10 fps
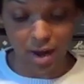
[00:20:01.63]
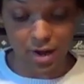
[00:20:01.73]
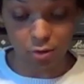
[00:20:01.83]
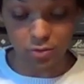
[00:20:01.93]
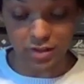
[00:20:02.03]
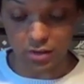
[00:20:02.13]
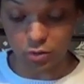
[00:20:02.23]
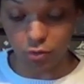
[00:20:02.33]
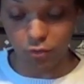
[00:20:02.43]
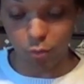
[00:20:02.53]
manuals that I
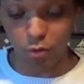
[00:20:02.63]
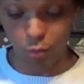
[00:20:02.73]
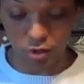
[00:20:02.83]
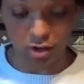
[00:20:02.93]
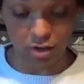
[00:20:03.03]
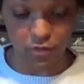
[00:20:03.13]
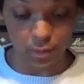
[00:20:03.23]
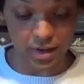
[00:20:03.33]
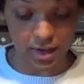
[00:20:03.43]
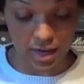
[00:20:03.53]
sort of would like for
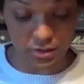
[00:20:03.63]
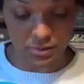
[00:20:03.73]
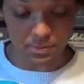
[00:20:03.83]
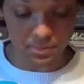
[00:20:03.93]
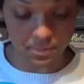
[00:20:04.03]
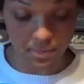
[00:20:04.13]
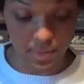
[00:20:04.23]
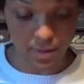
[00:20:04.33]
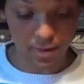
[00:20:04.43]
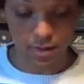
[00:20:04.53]
my collection.
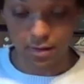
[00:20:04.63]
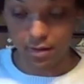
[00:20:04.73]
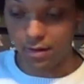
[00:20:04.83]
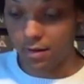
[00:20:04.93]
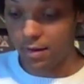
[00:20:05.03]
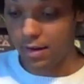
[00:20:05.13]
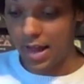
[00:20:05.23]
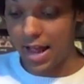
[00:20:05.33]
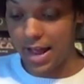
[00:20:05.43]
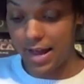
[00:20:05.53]

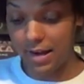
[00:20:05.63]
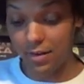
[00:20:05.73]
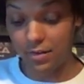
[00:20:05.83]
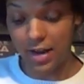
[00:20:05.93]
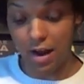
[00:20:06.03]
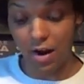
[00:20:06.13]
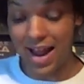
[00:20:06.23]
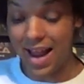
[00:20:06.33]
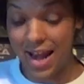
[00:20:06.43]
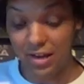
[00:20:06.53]
And yeah,
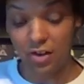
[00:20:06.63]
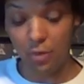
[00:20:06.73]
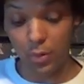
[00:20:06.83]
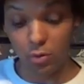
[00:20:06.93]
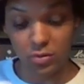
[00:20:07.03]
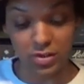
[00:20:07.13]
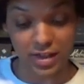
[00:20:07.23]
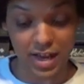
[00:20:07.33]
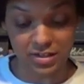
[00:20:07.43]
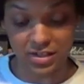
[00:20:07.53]
any, any doubles, I
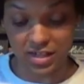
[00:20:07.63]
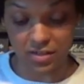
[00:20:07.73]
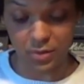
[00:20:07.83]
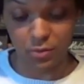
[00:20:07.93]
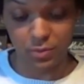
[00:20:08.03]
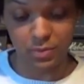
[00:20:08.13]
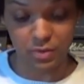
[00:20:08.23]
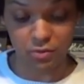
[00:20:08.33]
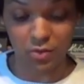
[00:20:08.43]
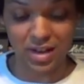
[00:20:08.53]
guess he just lets me. All,
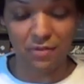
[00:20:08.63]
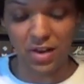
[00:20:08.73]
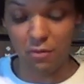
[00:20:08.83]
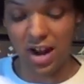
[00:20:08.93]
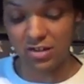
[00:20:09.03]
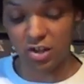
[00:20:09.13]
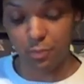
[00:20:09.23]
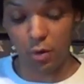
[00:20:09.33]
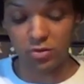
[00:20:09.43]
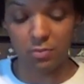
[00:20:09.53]
that's what if anyone has like a
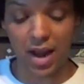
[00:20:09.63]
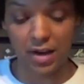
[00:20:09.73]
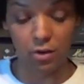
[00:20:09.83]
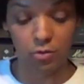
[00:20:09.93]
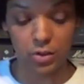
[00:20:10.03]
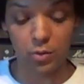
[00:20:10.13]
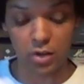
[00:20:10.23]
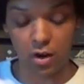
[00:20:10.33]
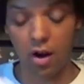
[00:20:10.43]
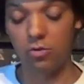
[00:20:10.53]
box of manuals, they
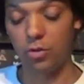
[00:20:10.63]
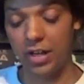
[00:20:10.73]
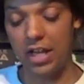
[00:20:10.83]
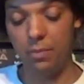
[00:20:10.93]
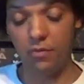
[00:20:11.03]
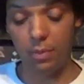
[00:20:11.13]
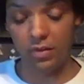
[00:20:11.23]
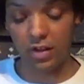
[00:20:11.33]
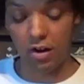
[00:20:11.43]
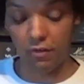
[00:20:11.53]
always like, oh, I'm trying to keep them for
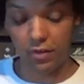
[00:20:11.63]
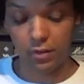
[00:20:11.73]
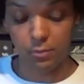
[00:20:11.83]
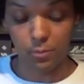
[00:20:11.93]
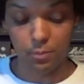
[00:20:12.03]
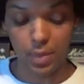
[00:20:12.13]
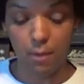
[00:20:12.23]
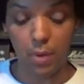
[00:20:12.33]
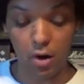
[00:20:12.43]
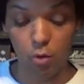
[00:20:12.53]
myself.
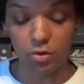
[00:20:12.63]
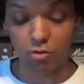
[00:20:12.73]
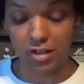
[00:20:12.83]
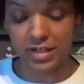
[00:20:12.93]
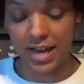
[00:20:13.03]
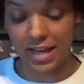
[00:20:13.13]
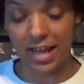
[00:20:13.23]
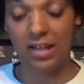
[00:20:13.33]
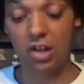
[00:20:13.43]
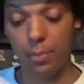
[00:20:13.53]
But I always try and take
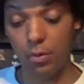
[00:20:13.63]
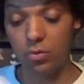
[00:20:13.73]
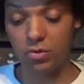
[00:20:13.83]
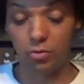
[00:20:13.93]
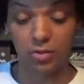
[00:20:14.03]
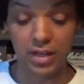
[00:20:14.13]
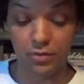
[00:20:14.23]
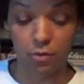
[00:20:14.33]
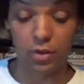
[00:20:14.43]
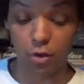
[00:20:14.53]
any doubles or
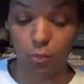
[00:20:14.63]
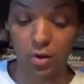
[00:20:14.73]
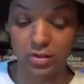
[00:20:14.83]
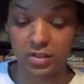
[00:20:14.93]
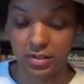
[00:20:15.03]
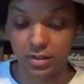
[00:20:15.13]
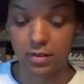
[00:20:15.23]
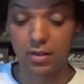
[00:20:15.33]
leave sort of the good ones